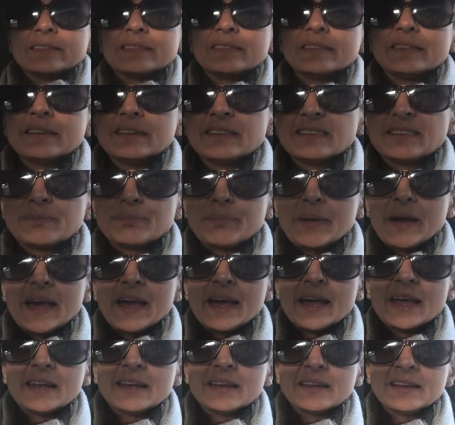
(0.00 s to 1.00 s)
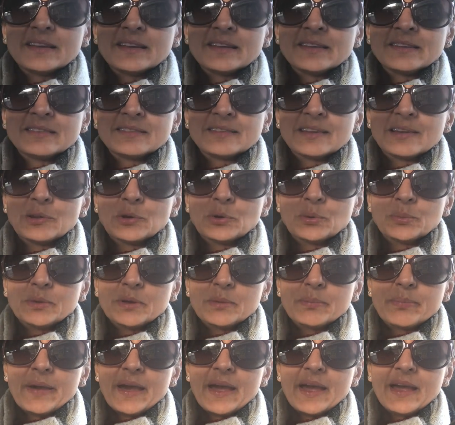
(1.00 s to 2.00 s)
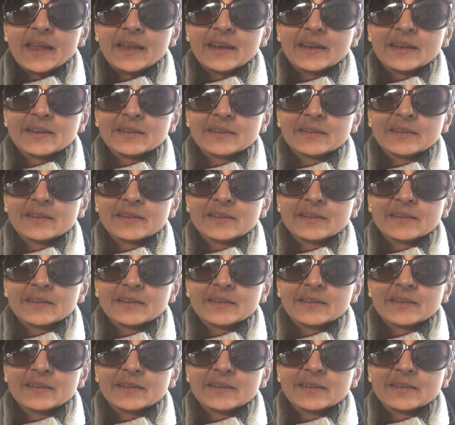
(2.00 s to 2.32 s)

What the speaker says: This pen is the Lumy pen.